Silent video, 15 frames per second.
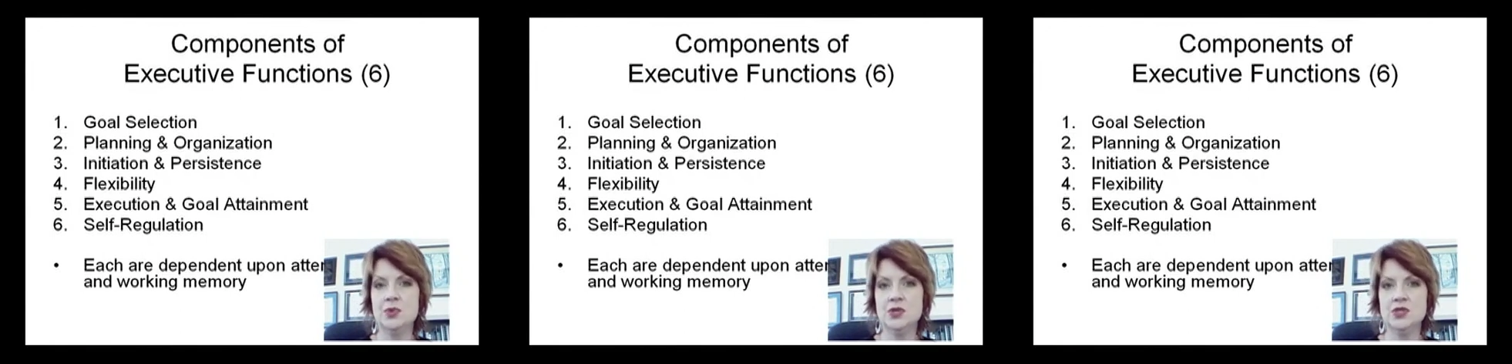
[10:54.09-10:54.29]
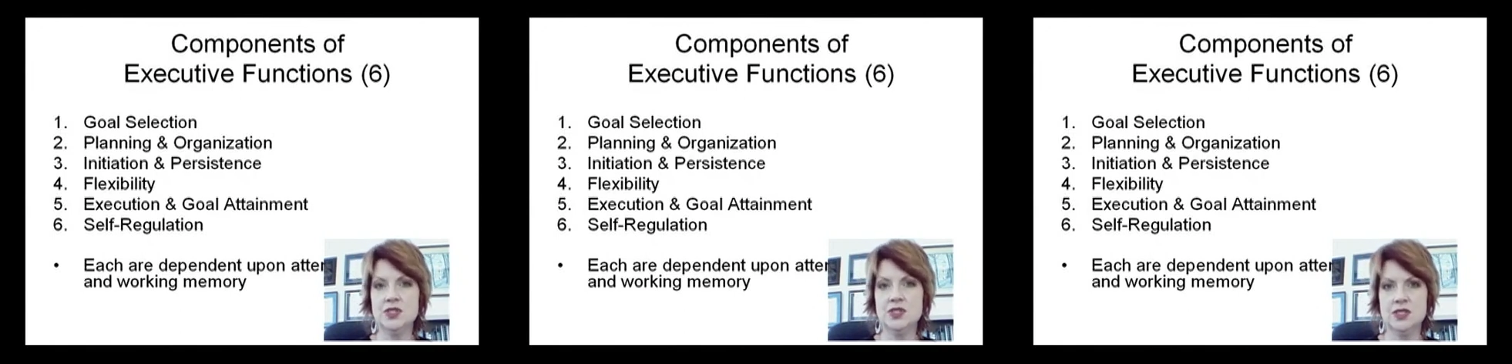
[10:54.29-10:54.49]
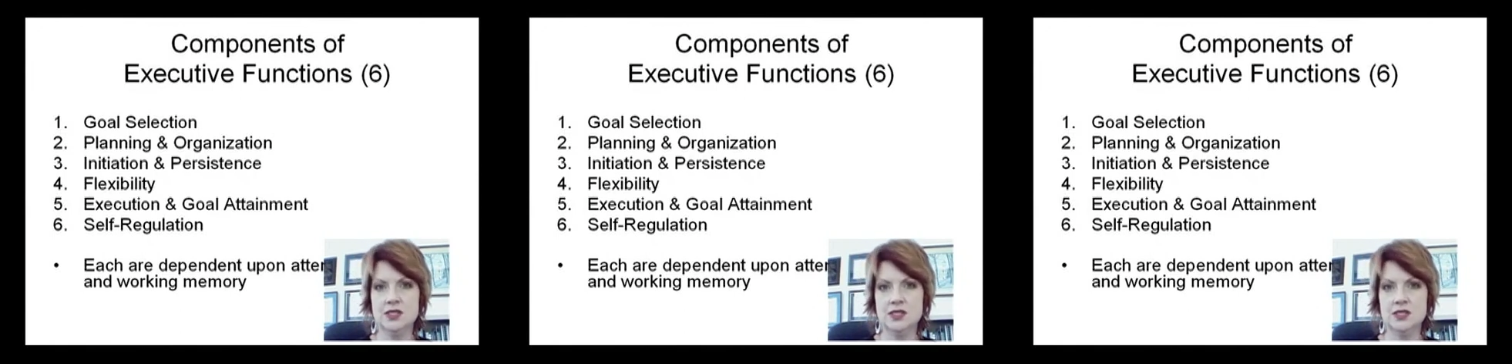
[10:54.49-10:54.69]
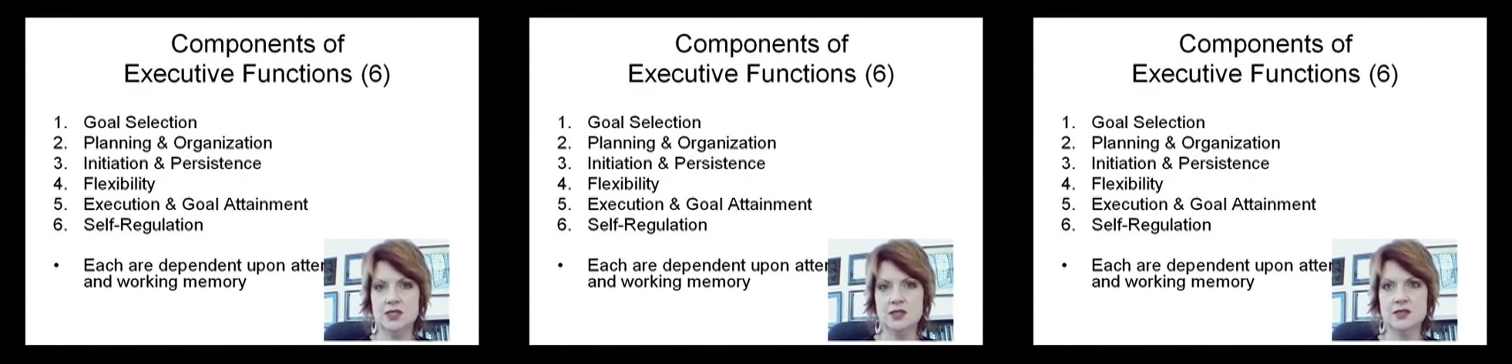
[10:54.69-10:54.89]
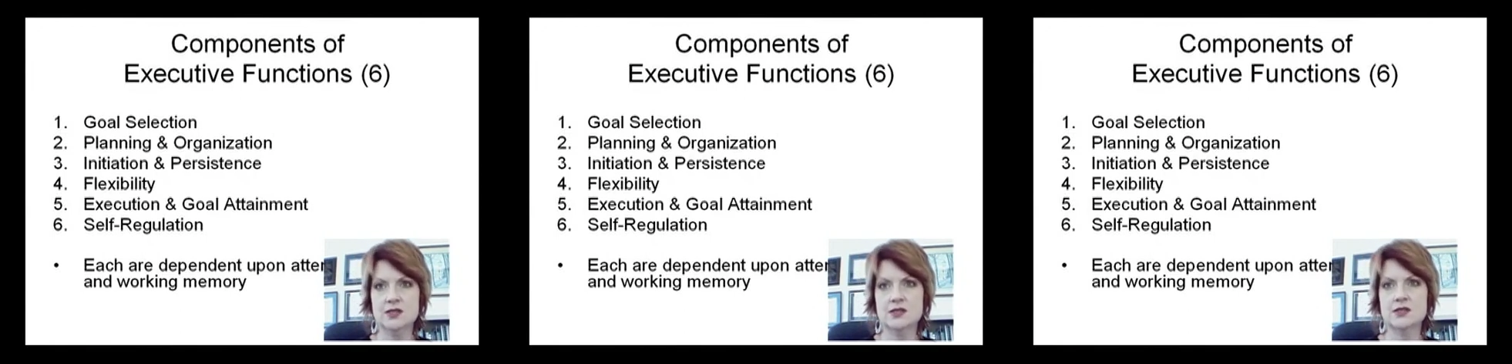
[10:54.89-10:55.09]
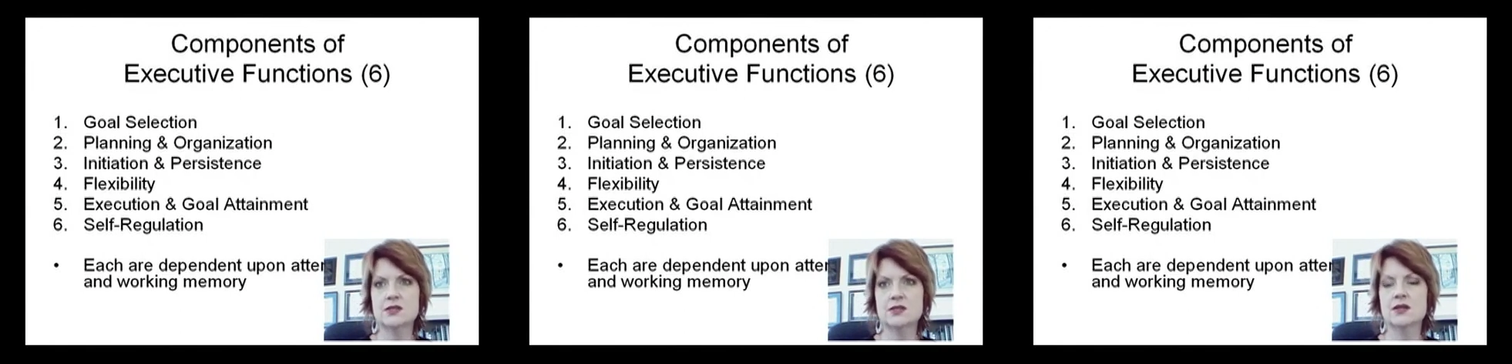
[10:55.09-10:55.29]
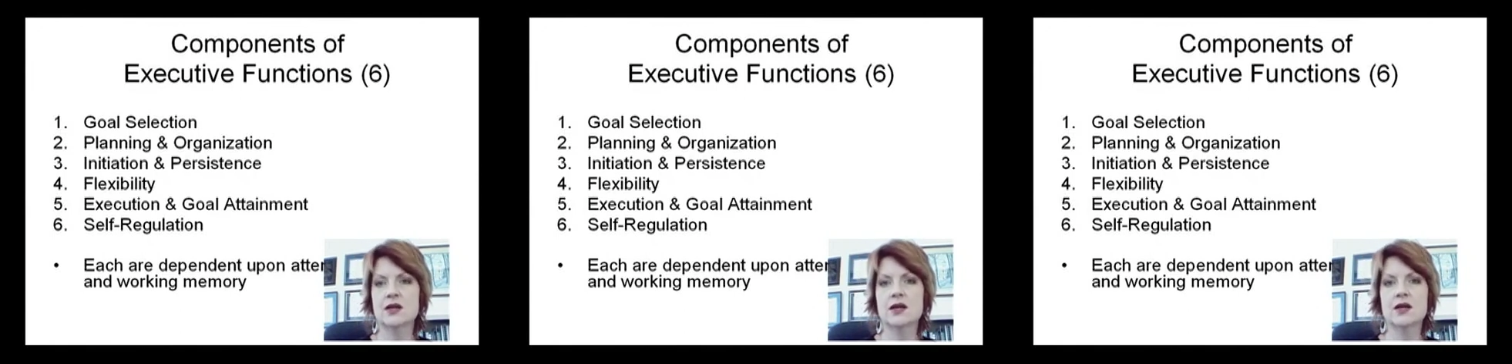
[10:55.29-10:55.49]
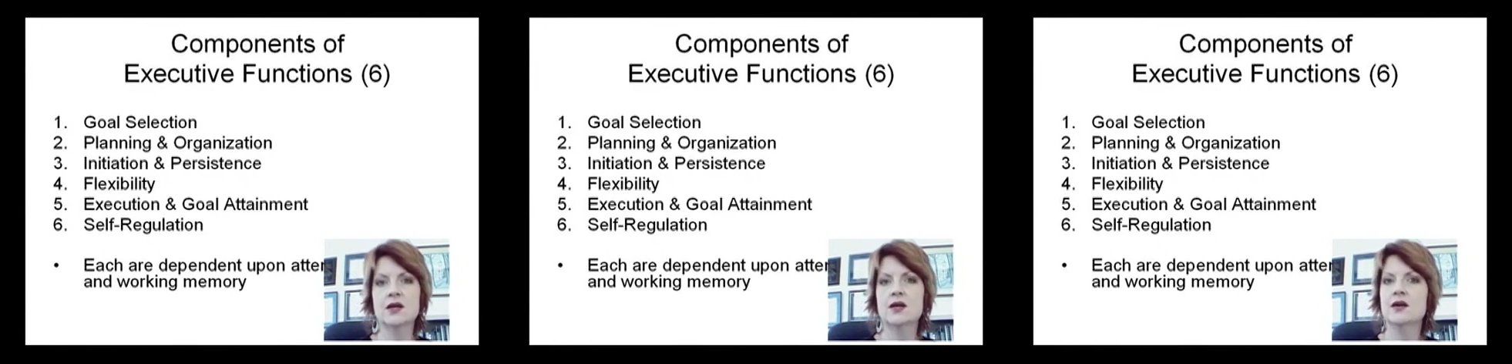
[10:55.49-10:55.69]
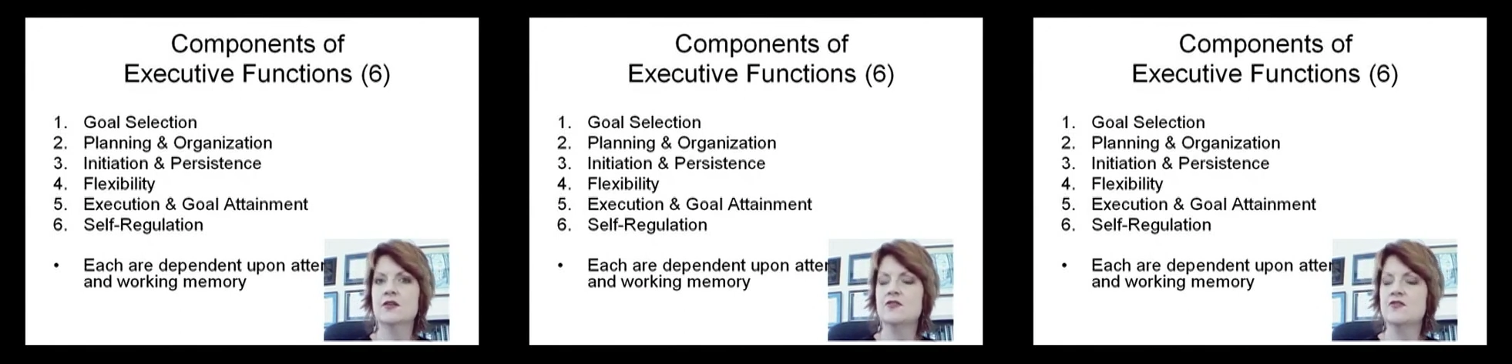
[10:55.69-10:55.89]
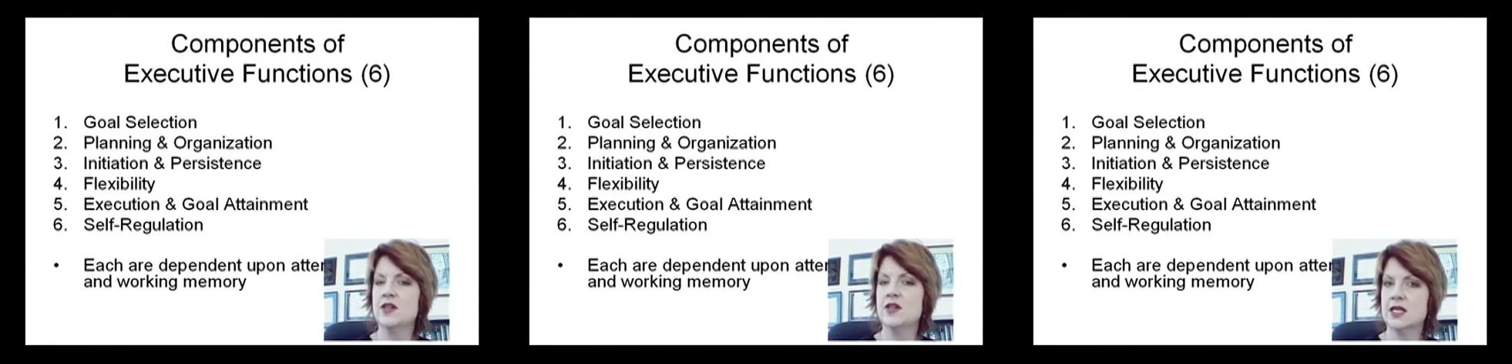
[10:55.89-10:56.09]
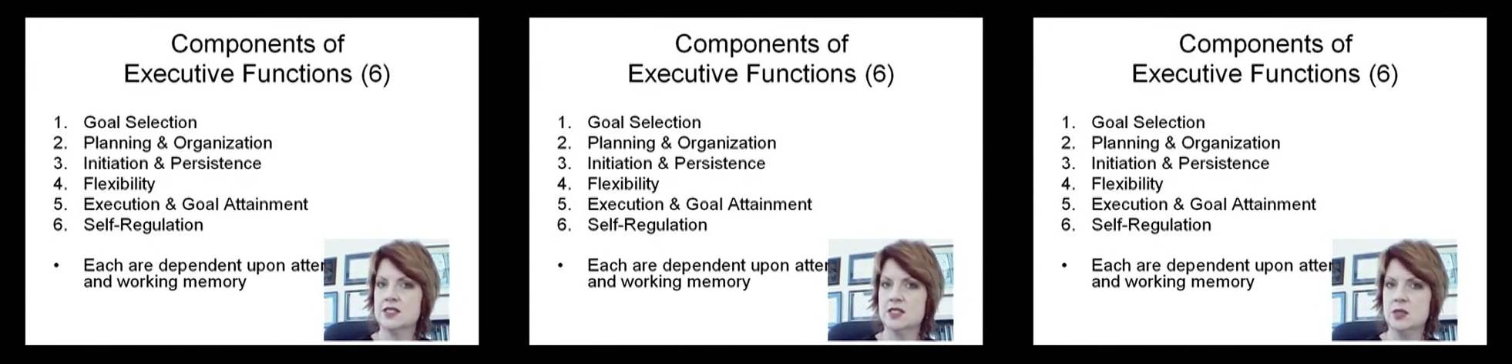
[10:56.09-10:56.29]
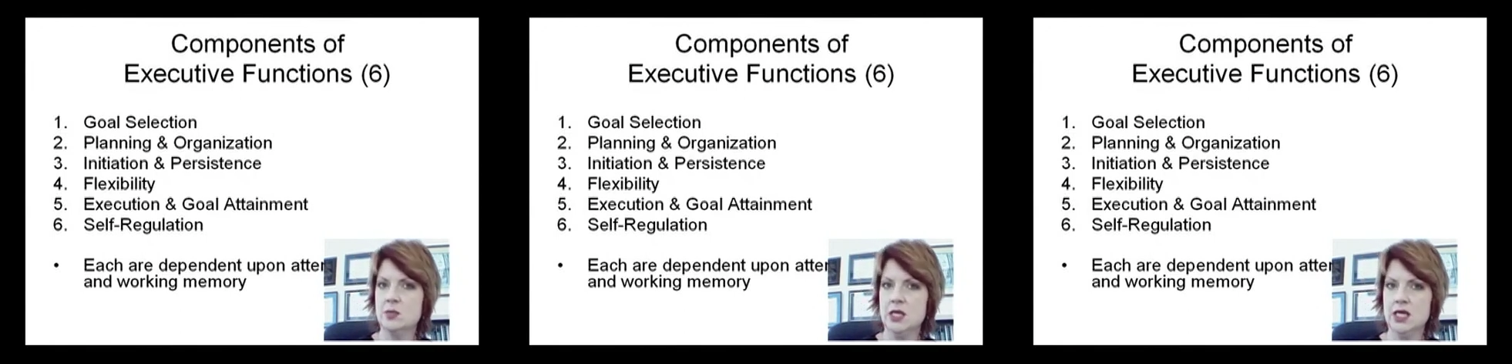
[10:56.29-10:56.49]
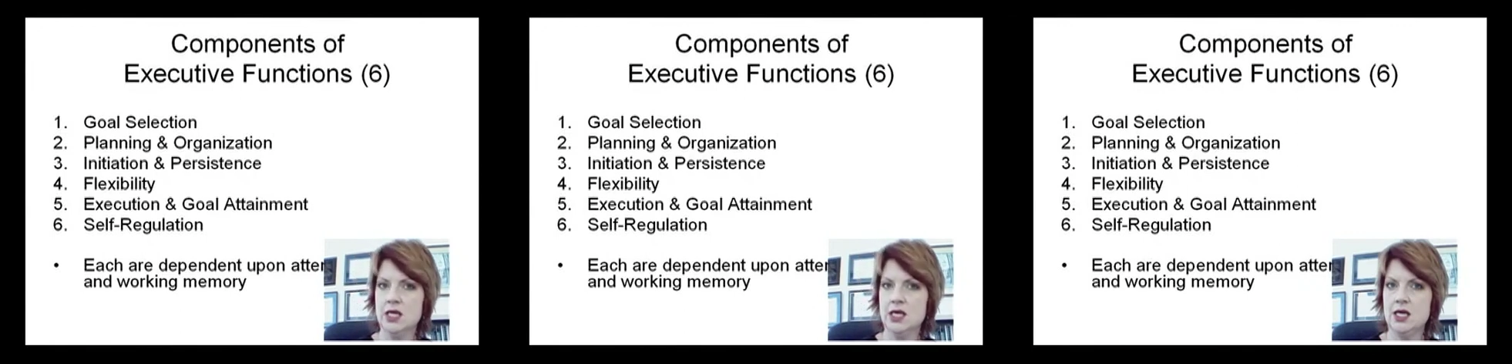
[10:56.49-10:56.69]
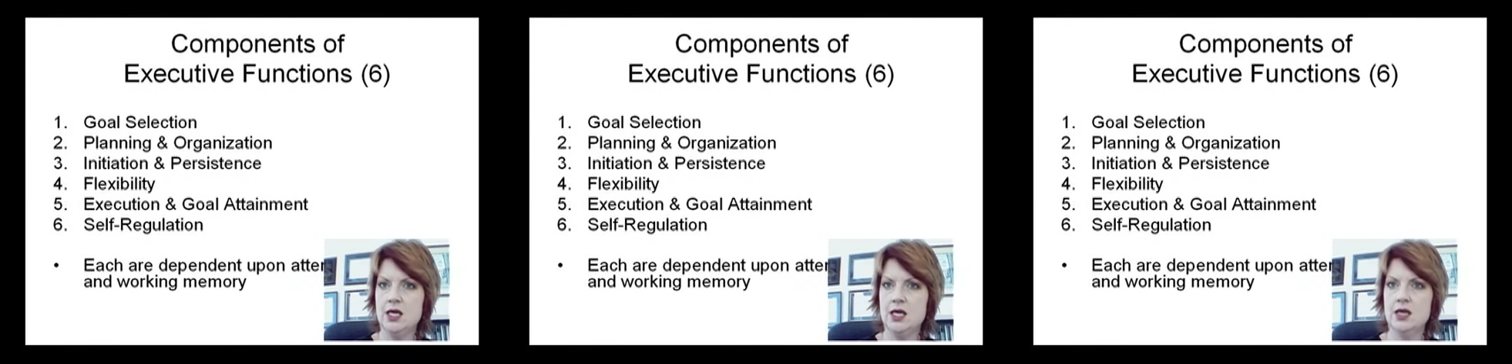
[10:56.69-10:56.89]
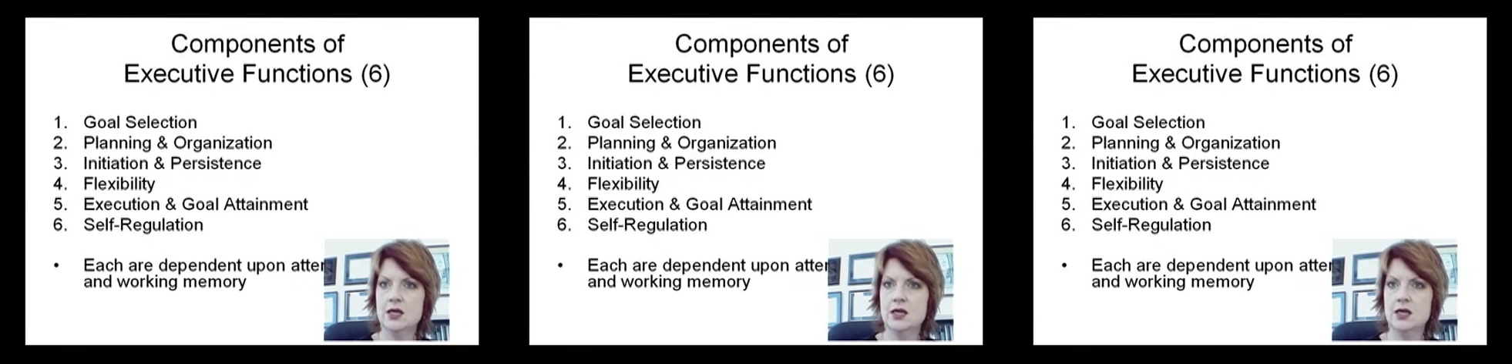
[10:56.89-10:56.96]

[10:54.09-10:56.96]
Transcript: persistence, flexibility,